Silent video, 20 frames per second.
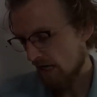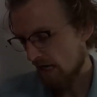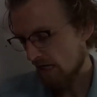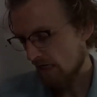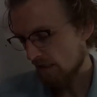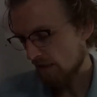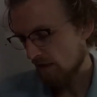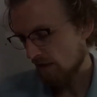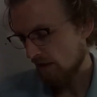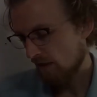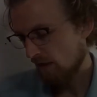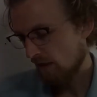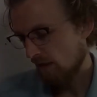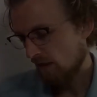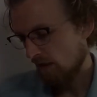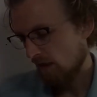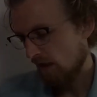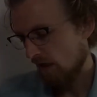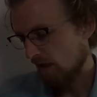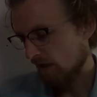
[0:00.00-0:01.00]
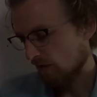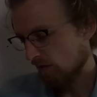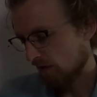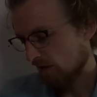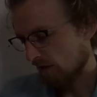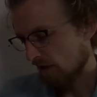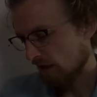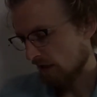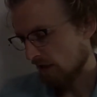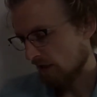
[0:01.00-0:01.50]
8, and it
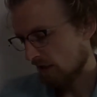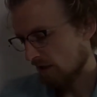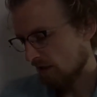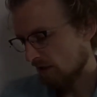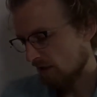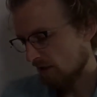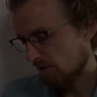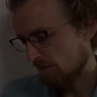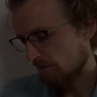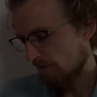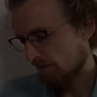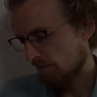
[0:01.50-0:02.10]
looks like this.